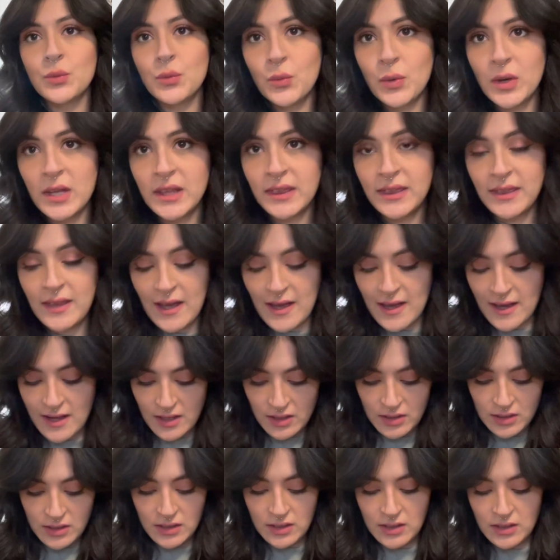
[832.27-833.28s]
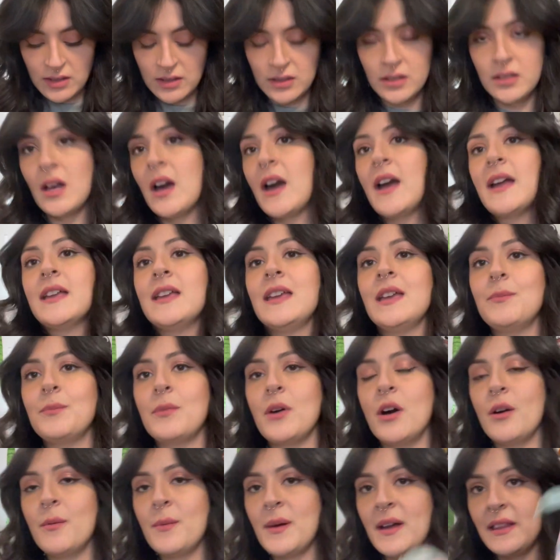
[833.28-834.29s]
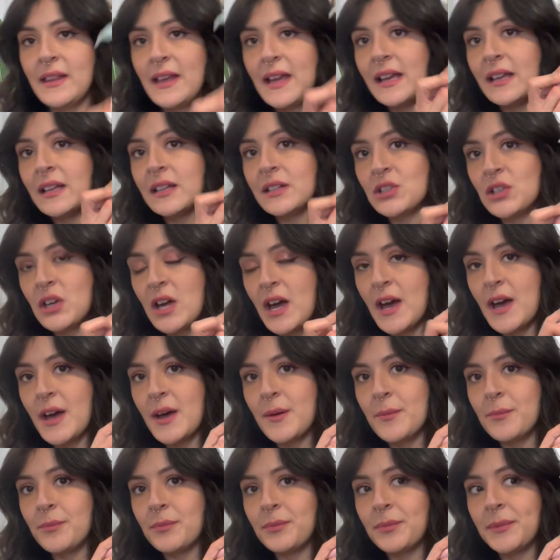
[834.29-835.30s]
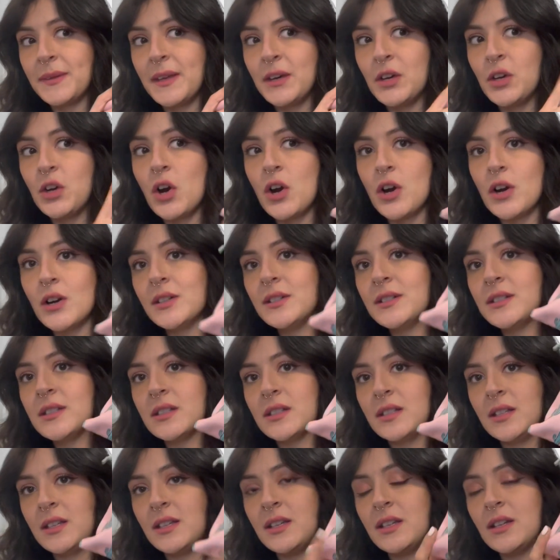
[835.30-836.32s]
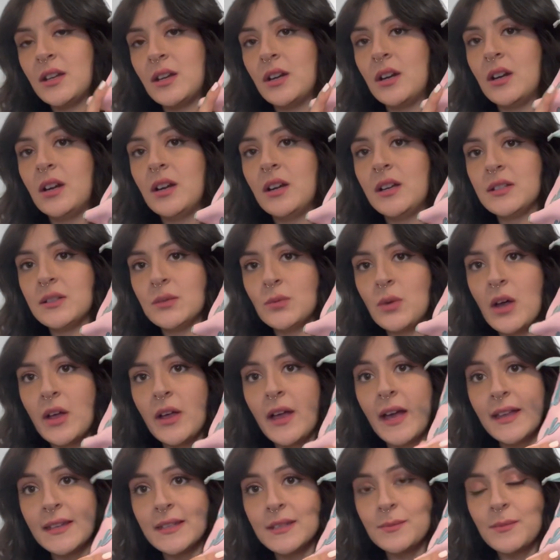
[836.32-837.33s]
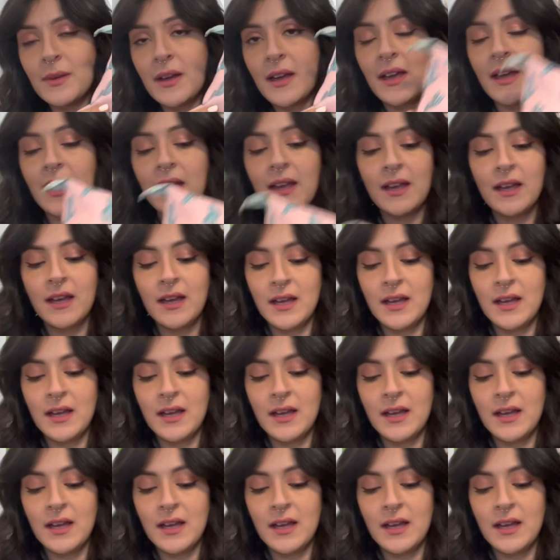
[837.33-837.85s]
with that, I keep all my like guards in here, as well as my